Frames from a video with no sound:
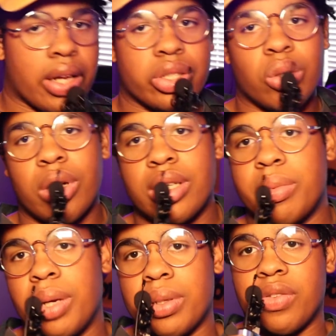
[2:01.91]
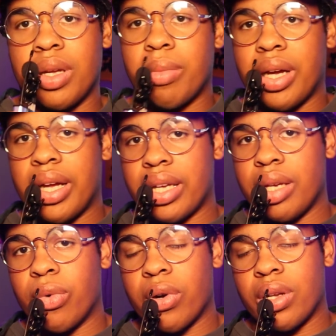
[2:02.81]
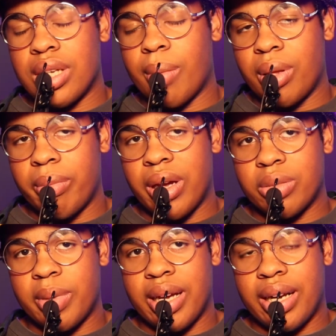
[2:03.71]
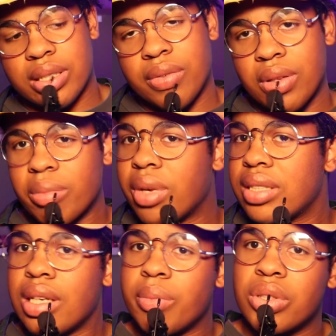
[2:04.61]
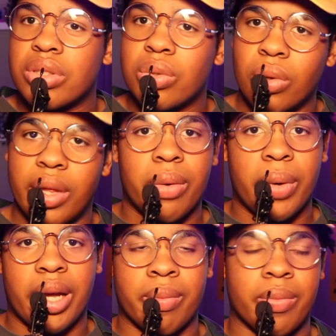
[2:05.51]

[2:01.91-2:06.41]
I also wanted to be able to fit my keyboard on top of the mouse pad because I feel like my setup looks cool that way.